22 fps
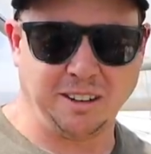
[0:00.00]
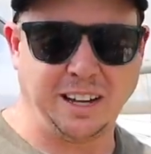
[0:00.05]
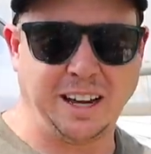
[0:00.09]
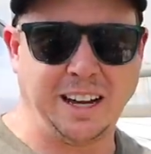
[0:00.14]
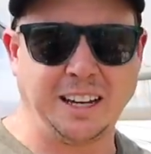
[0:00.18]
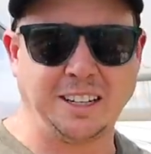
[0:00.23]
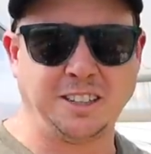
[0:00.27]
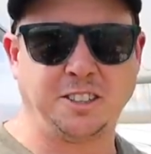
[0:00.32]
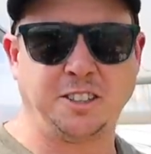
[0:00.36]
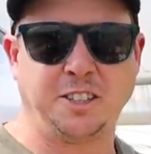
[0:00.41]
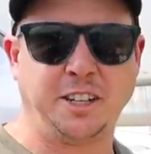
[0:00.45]

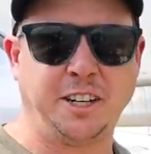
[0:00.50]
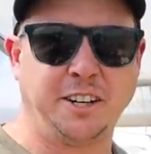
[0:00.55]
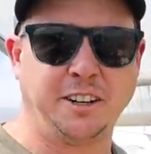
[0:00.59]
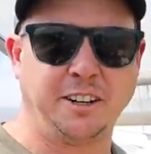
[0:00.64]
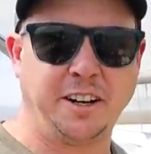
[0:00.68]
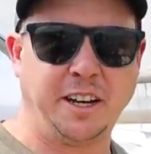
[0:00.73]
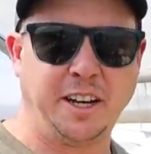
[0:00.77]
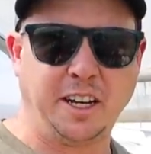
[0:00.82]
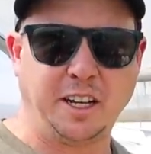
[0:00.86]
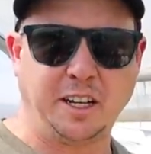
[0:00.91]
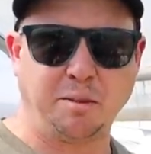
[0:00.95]
Last year
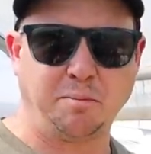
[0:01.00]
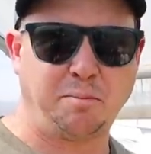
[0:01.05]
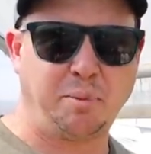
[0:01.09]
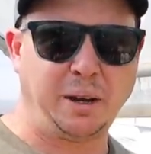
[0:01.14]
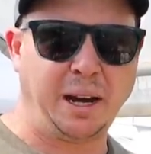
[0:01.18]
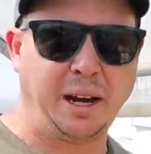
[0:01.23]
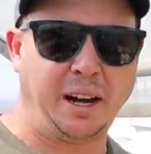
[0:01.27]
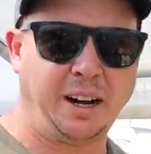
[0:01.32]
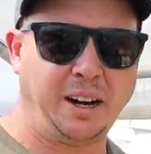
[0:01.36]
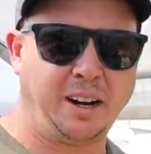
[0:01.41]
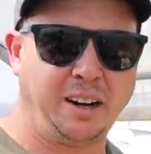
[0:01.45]
he
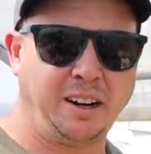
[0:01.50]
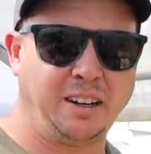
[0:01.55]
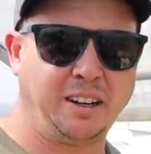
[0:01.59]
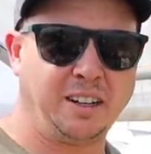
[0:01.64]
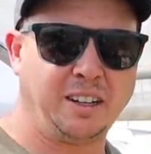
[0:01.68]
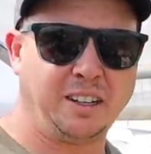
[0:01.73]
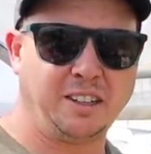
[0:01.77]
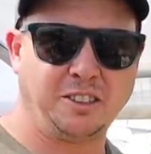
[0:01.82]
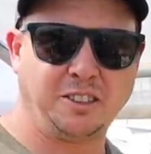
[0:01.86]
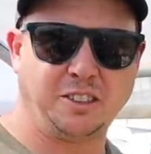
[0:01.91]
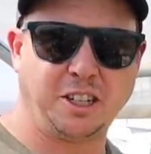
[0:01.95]
compared
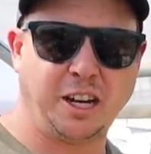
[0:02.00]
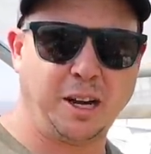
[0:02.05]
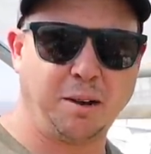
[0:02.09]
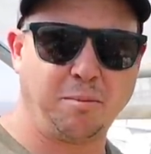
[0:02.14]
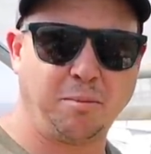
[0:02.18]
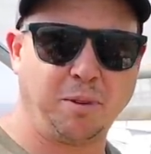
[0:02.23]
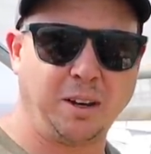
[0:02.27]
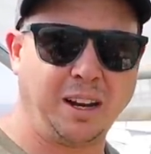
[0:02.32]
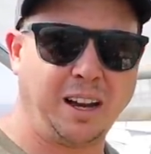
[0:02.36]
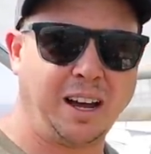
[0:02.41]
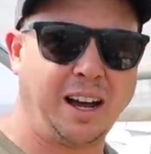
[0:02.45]

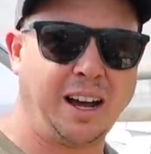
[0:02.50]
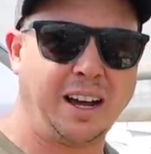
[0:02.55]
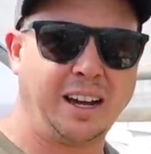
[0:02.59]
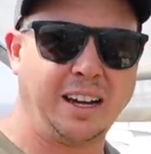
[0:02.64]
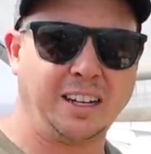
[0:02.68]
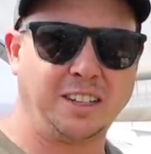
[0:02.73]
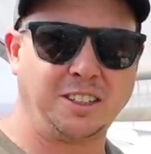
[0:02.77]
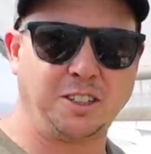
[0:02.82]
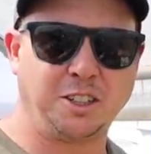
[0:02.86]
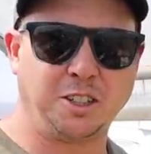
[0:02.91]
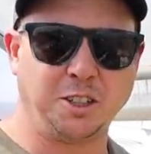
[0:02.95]

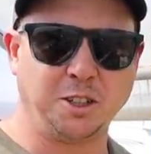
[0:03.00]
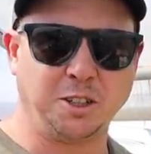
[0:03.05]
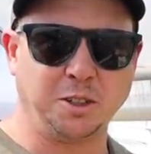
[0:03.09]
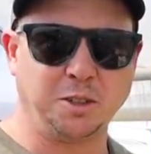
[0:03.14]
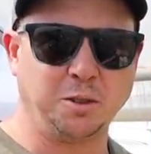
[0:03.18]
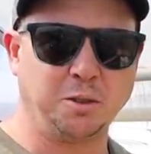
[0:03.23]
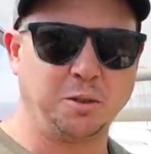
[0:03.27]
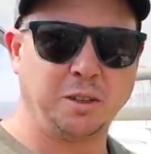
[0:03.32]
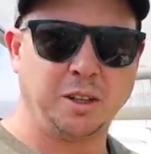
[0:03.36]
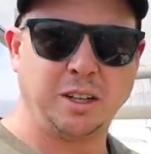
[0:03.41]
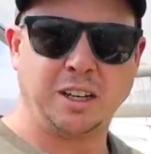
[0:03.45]
Jambalaya
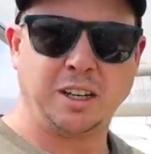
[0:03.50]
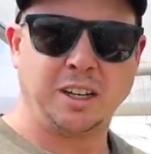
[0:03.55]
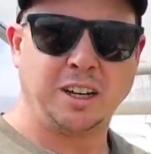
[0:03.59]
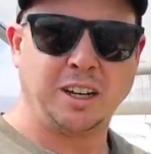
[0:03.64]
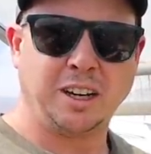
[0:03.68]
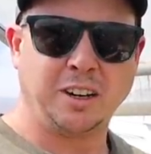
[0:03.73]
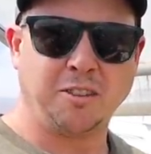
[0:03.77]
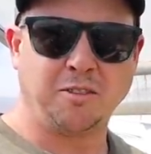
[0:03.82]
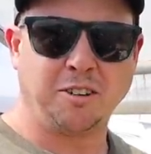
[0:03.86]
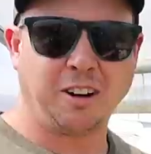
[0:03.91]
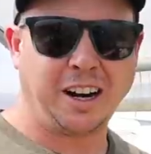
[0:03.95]
to
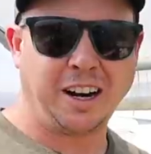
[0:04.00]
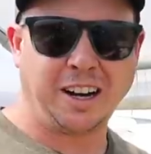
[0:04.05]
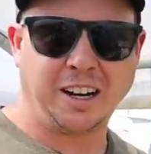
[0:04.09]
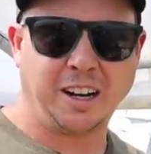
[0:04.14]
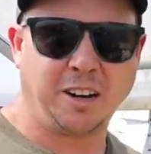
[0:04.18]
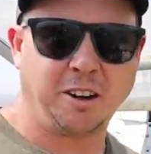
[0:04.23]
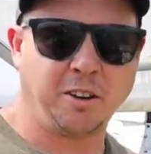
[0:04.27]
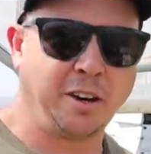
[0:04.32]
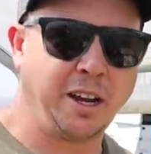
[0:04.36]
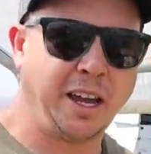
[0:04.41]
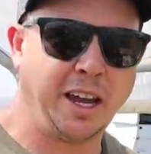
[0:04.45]
a variety
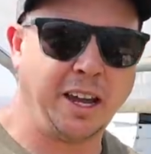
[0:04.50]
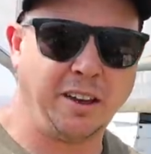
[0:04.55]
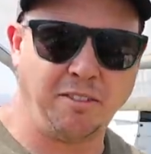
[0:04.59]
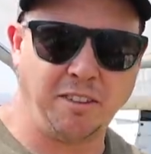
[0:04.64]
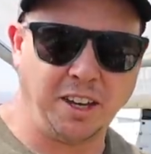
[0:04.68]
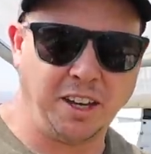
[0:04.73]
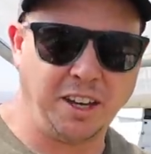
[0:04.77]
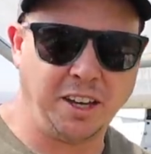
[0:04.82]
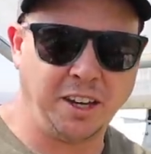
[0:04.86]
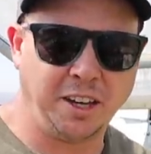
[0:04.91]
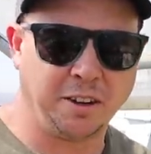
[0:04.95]
called
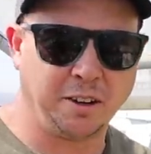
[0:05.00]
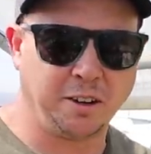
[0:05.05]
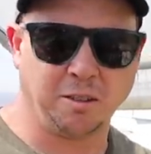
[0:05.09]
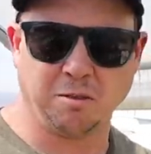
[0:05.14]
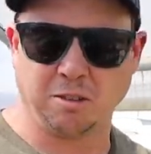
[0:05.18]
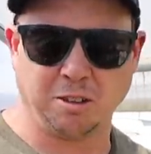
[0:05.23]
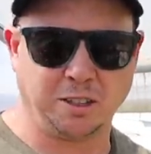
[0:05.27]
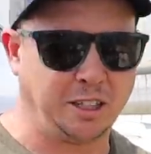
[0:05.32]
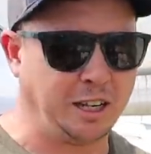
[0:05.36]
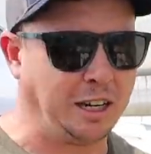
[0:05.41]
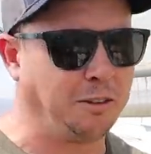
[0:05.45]
Heavy Hitter,
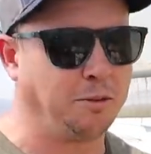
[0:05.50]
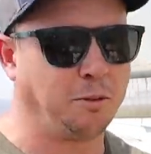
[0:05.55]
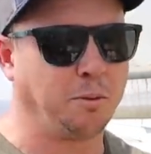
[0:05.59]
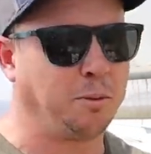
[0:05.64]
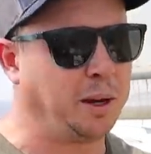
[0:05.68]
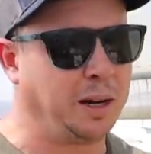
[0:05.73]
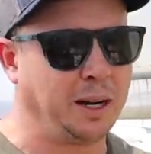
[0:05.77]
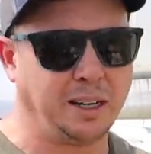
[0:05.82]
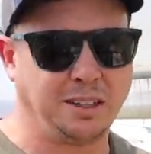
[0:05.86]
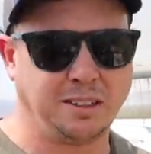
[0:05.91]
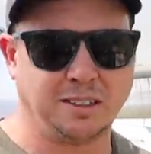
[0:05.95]
which
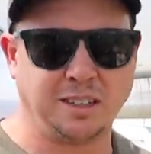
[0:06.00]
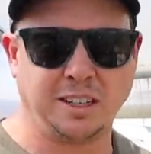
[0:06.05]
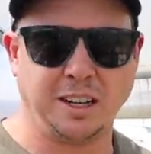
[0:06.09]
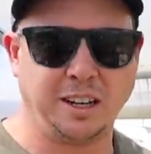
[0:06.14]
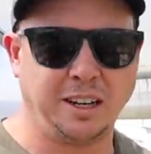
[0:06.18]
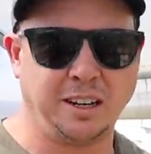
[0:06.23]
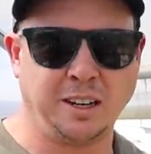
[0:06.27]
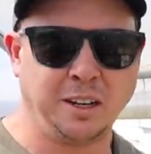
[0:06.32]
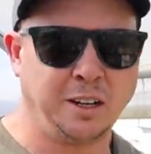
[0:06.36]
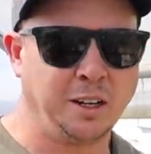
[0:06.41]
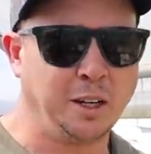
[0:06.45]
everybody
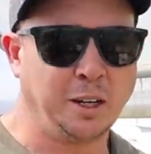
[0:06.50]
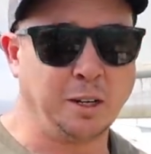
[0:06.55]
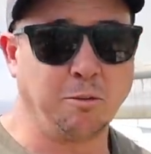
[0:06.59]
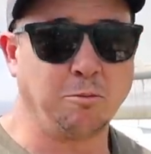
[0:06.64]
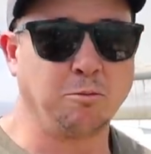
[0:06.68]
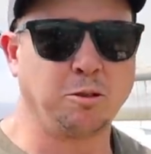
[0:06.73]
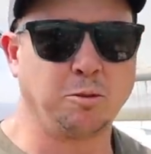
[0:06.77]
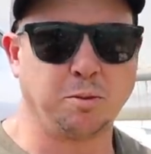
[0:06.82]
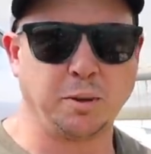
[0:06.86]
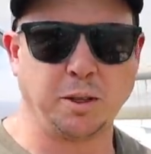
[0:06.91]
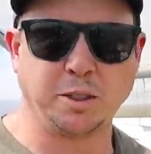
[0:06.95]
said
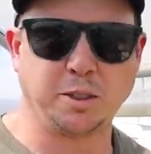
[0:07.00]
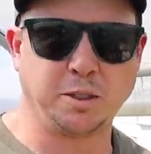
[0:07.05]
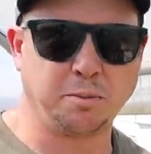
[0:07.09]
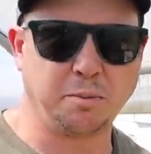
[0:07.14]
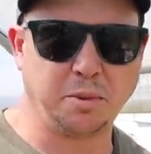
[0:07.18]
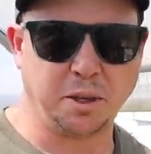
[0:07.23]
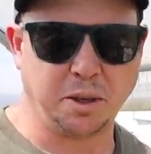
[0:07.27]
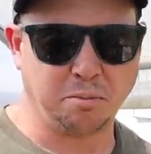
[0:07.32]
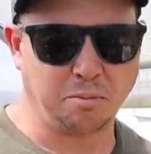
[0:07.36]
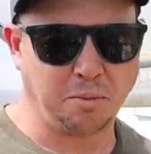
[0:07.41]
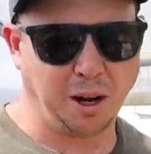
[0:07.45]
was supposed to
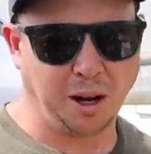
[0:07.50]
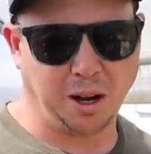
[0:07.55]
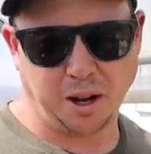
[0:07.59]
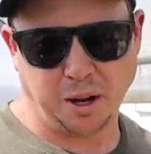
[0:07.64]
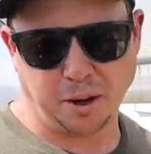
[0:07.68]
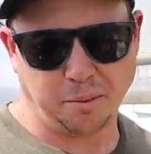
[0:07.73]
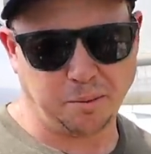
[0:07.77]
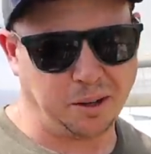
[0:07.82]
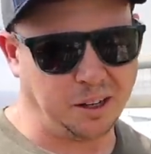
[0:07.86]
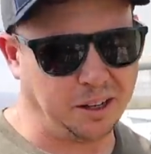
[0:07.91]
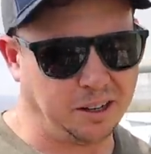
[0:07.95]
be the
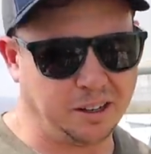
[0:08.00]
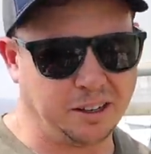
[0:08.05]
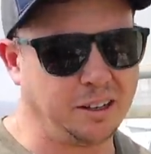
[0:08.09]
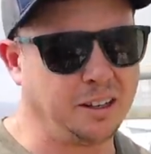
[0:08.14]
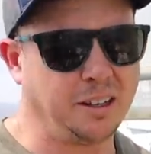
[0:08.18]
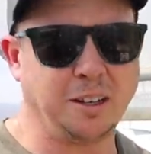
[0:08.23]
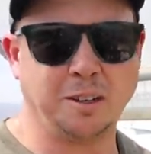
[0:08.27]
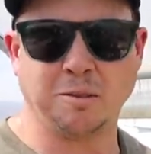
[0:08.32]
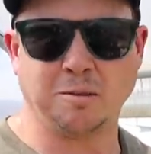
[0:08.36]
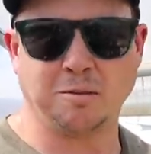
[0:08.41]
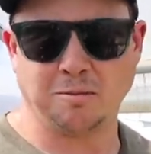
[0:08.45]
bomb, and it,
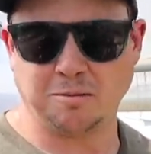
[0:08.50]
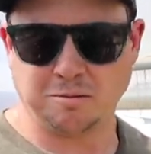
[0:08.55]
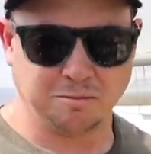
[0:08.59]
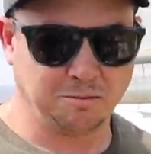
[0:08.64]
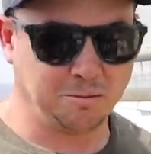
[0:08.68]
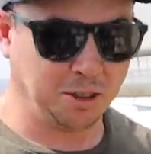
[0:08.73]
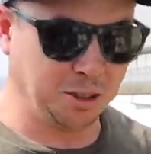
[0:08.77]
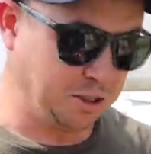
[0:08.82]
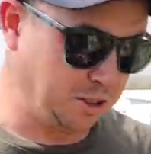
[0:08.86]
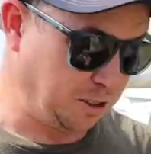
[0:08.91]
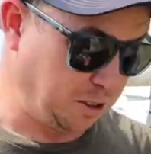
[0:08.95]
it
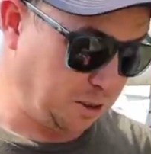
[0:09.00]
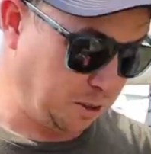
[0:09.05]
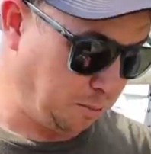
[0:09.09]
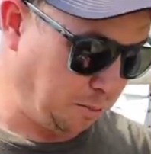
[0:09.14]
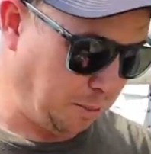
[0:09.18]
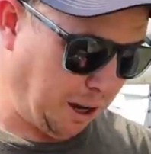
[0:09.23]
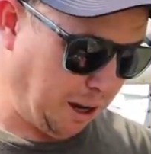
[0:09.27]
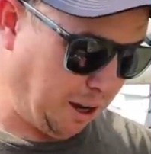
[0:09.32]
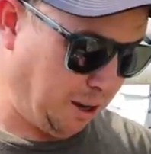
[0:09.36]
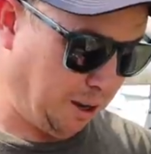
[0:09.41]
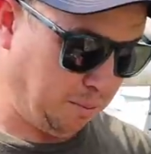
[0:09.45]
wasn't the
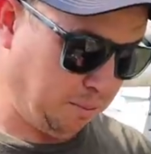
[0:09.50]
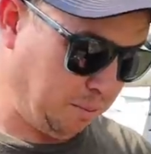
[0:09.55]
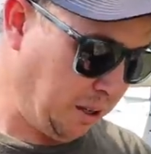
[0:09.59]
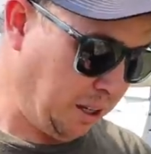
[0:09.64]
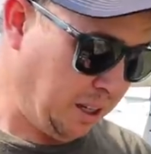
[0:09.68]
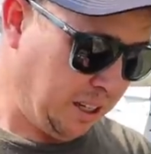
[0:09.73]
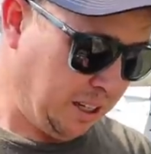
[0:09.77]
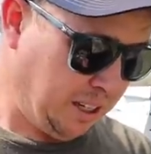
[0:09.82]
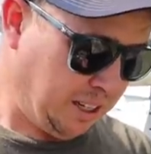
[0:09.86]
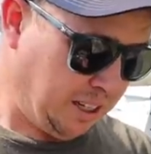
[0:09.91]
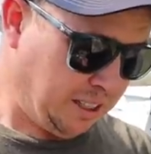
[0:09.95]
bomb.
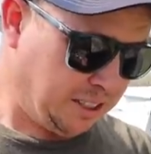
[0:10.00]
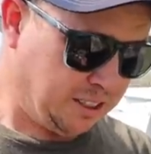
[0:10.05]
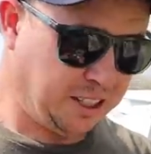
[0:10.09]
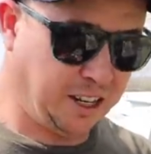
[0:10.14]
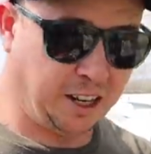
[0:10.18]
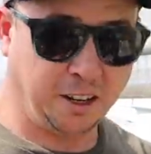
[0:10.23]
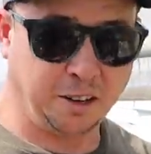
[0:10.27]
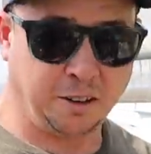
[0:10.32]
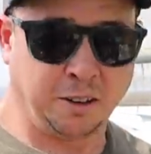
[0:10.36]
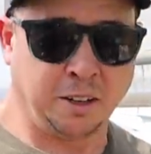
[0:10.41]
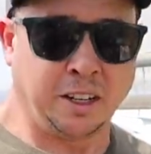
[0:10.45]

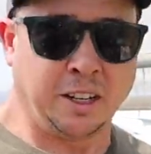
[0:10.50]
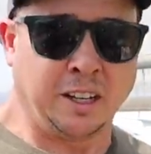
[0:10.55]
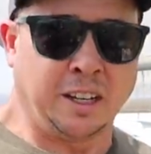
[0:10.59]
So